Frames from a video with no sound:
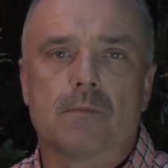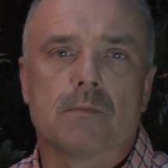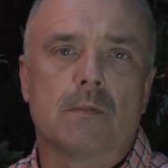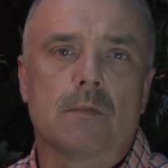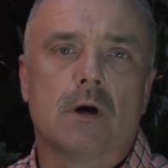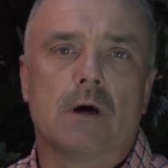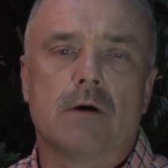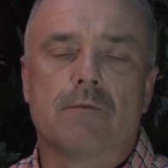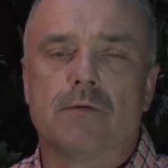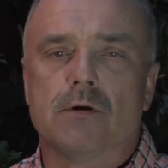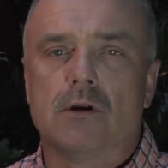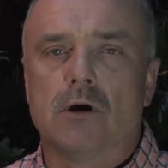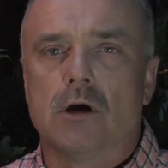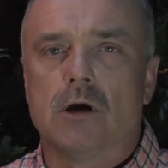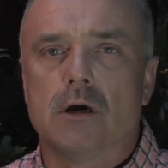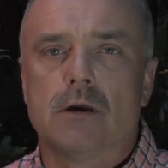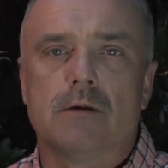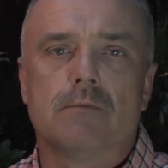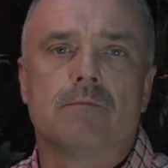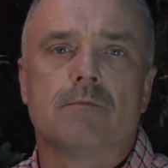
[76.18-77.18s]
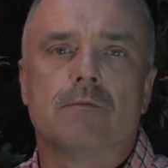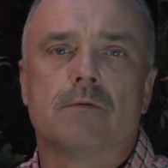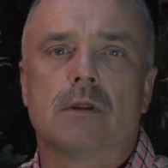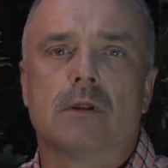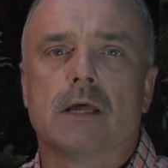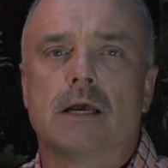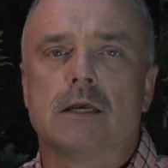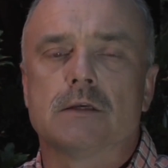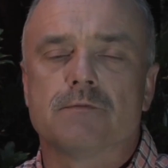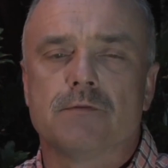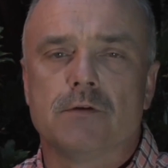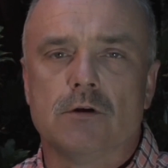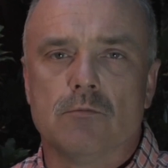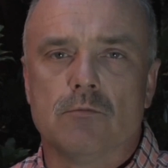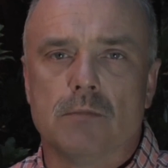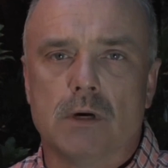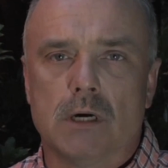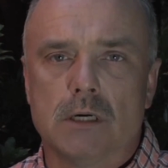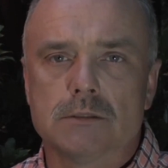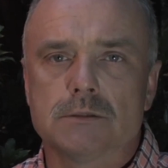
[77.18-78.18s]
off and on for the last few
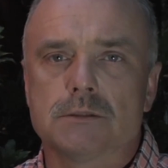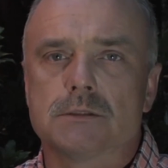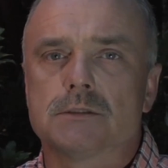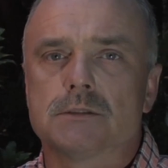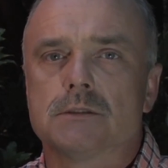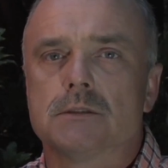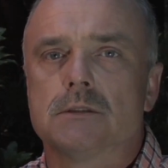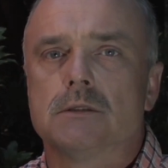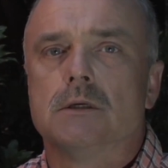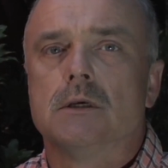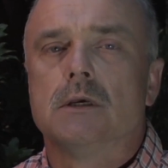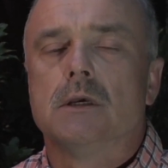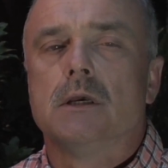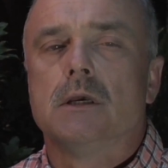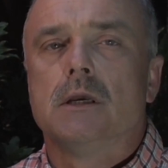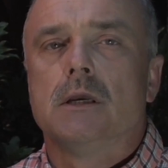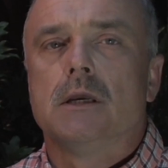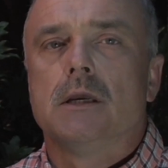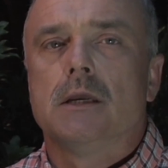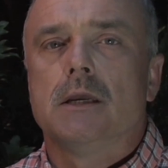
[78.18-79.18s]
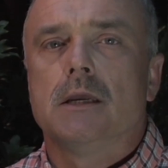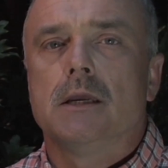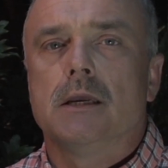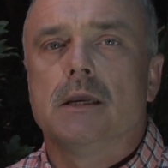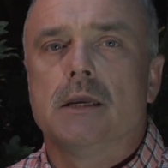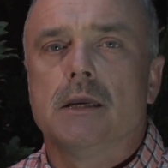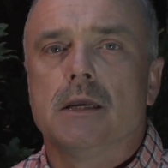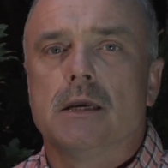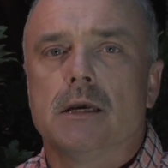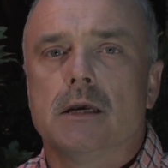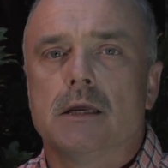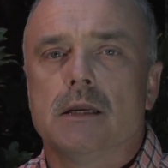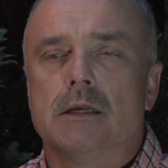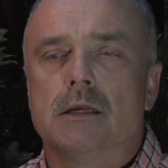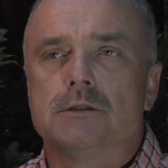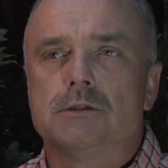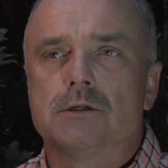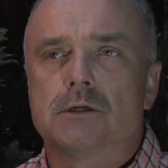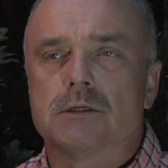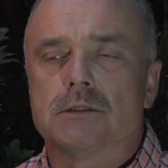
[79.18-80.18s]
months. And
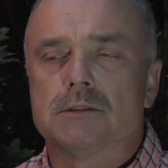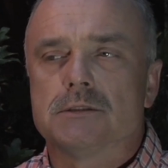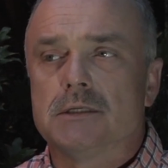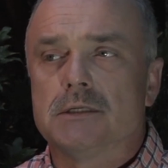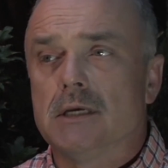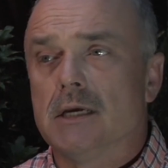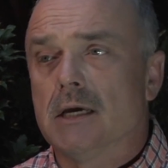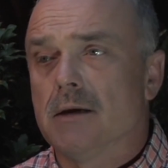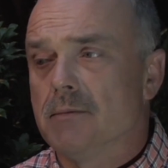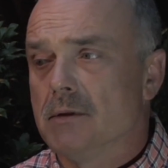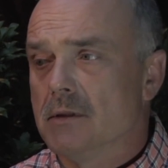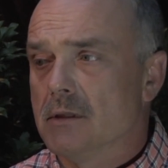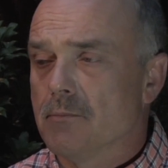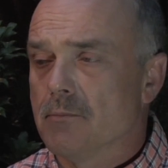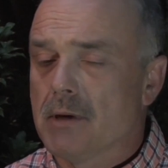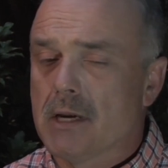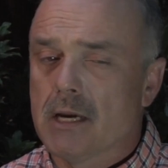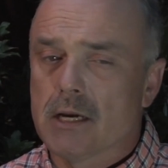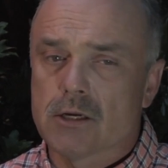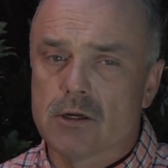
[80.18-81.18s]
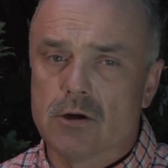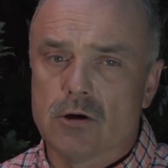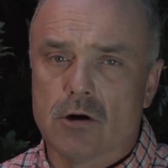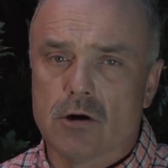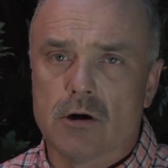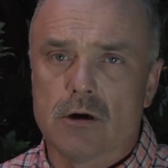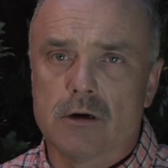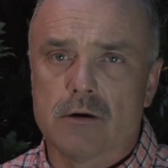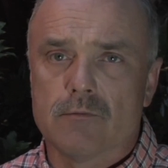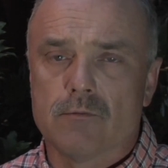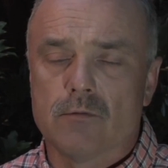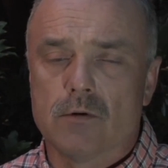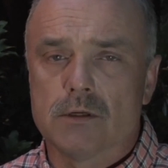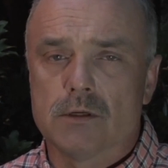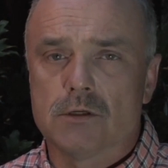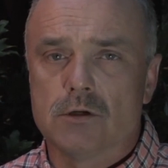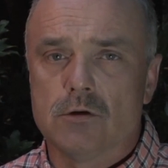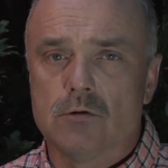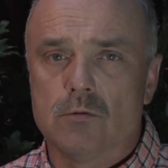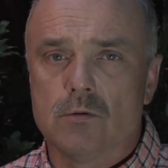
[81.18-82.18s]
as you can see, I'm in the backyard of what
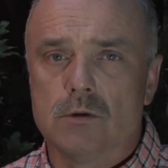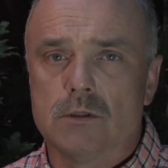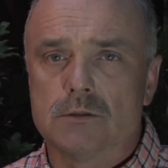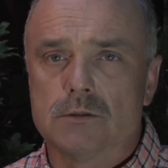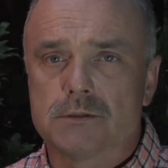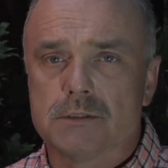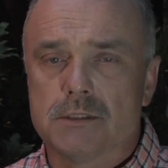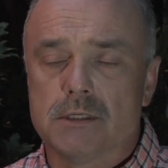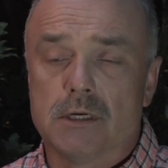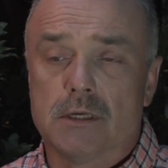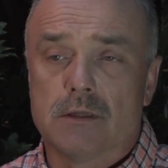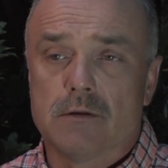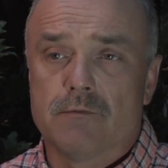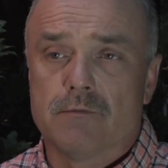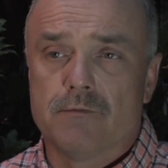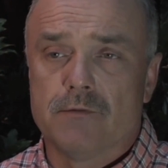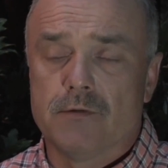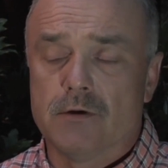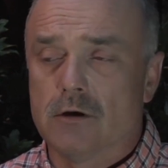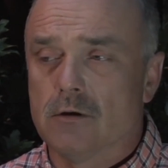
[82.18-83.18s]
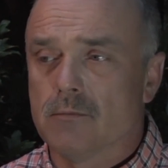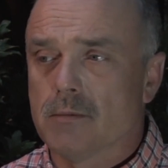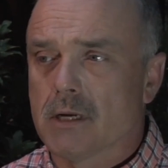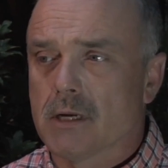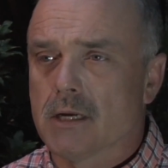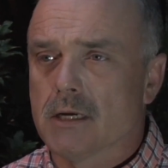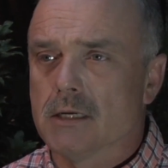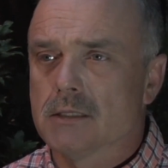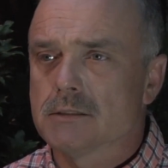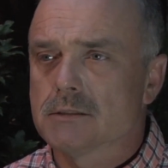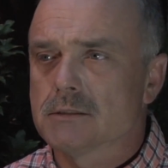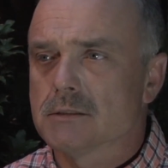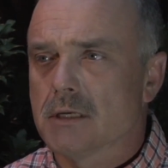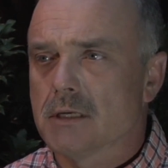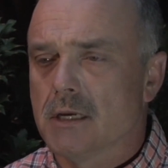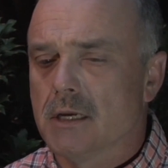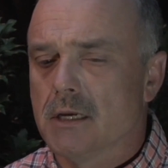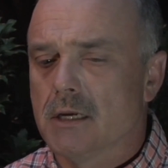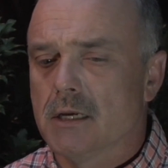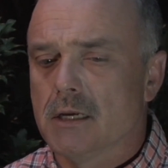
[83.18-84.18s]
you will see on the film, I guess.
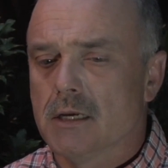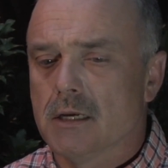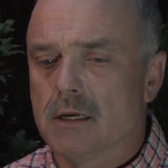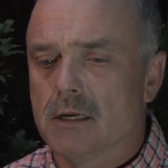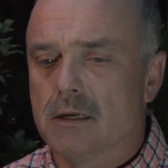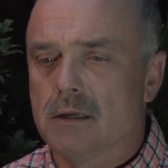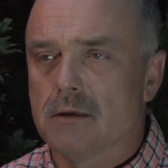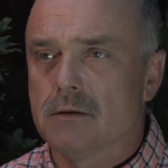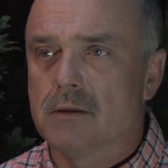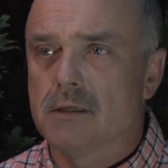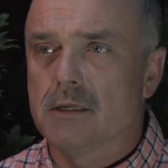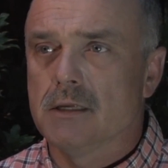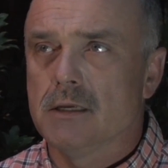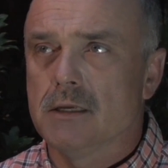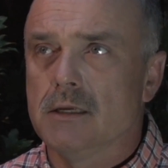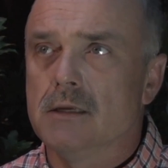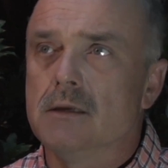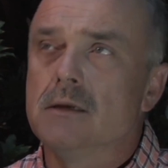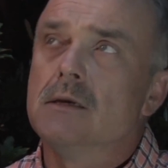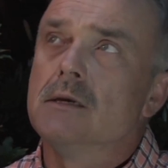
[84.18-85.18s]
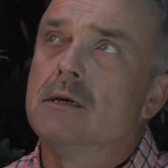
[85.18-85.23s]
And the